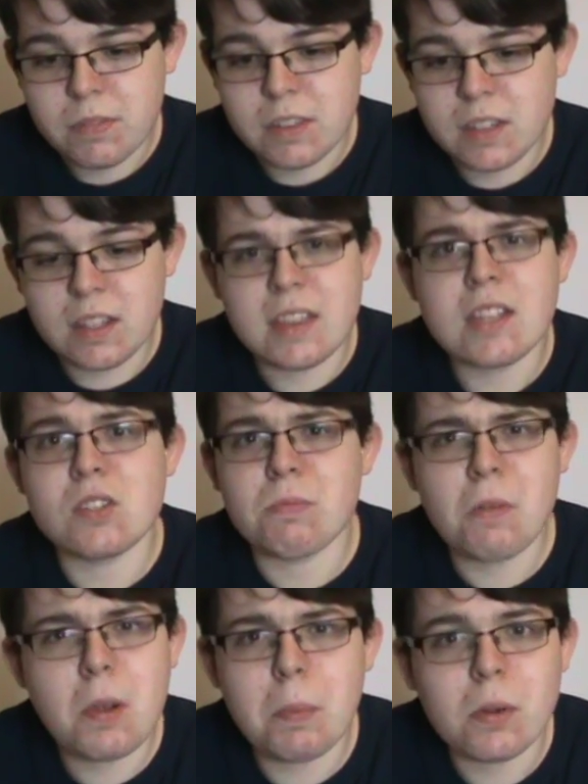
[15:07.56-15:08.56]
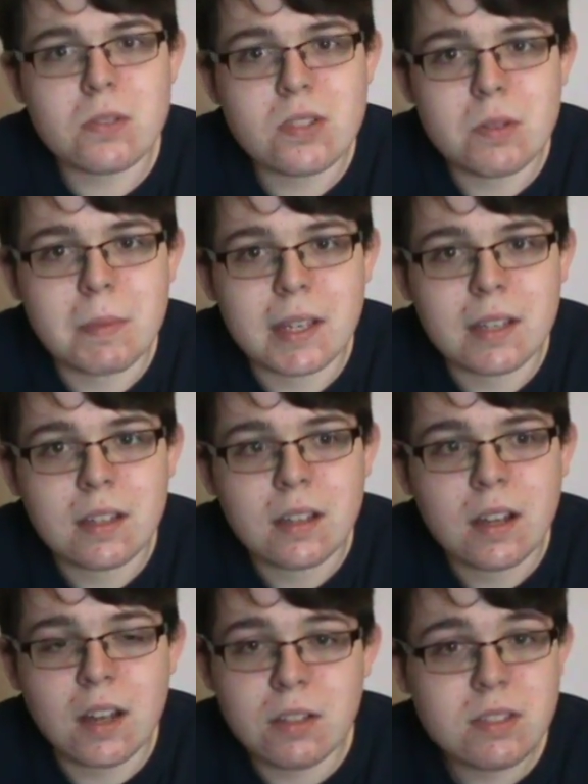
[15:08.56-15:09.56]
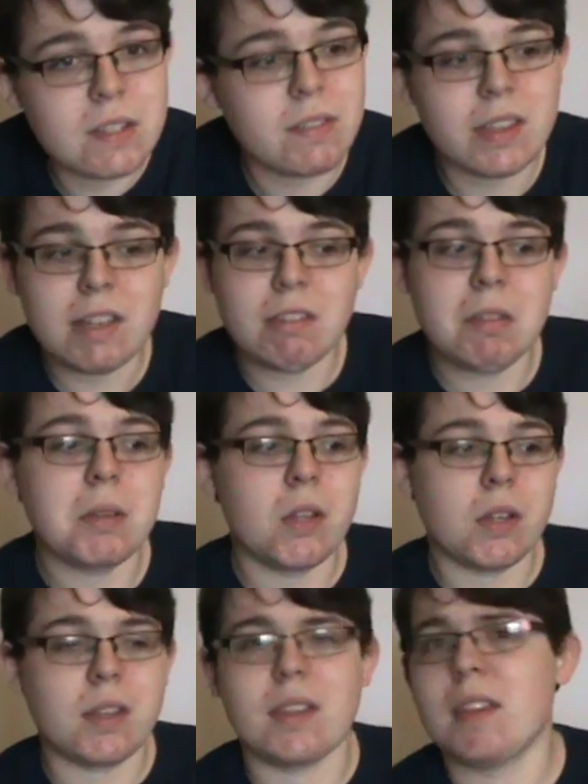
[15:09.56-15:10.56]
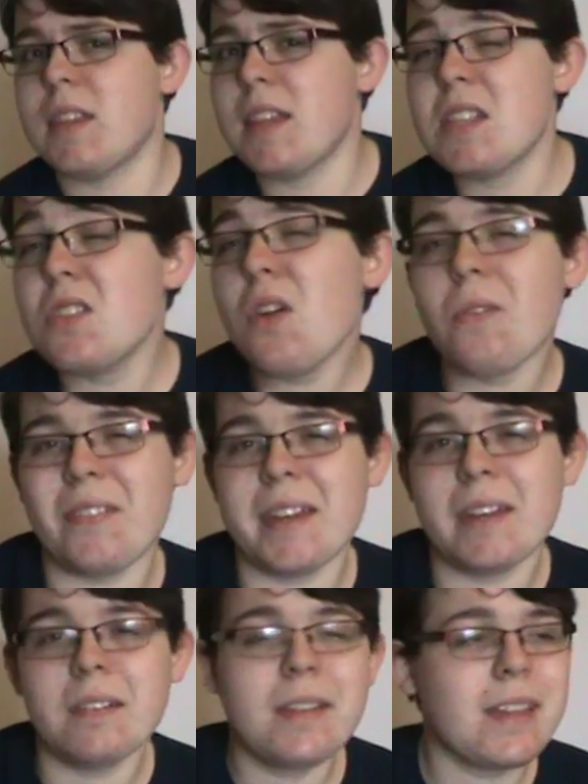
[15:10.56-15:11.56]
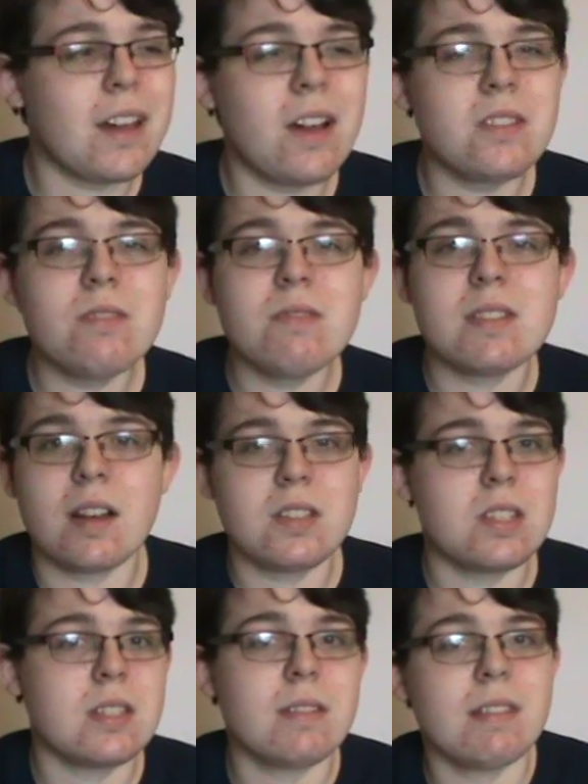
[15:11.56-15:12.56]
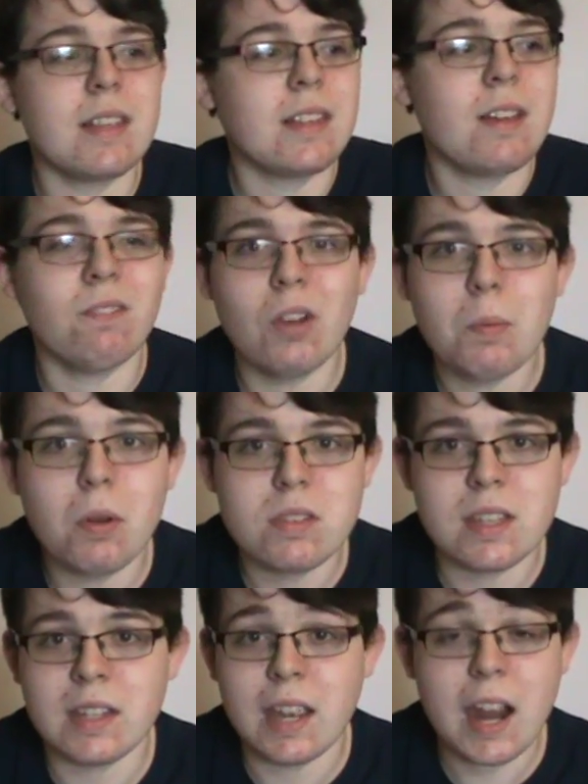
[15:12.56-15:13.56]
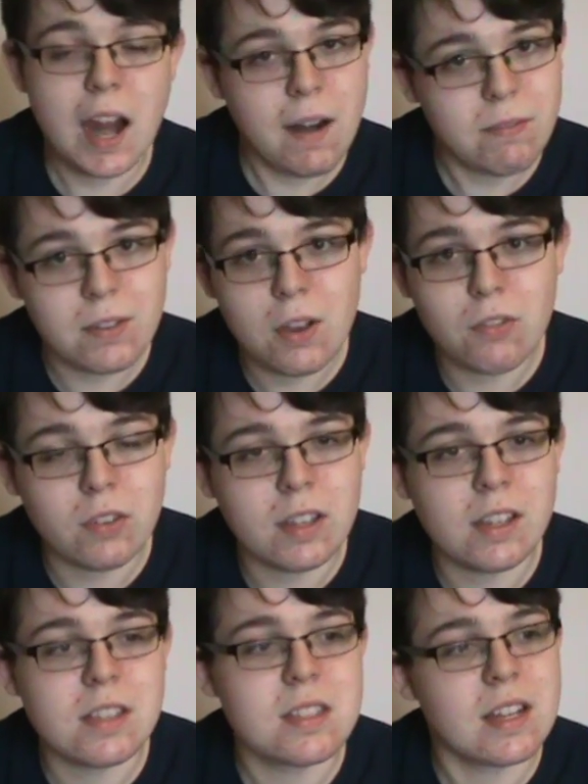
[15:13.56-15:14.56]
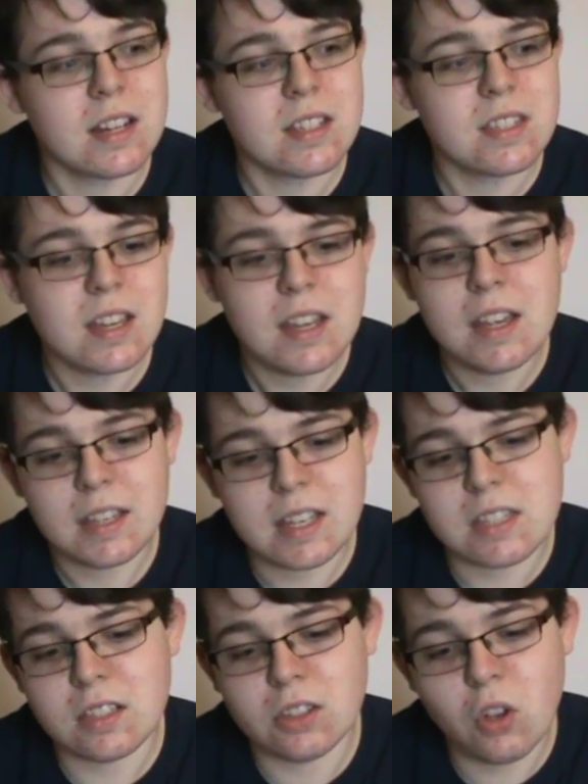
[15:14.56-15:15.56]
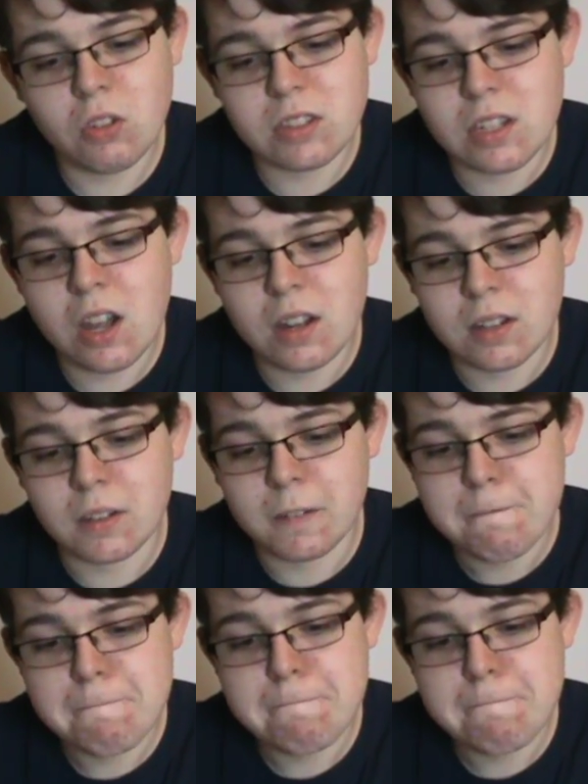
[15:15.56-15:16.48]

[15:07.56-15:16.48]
yeah, they're just robots to me. I don't even think of them like, it's not real, they're cartoons. I just think they're robots and they have no feelings, and it gets a lot darker.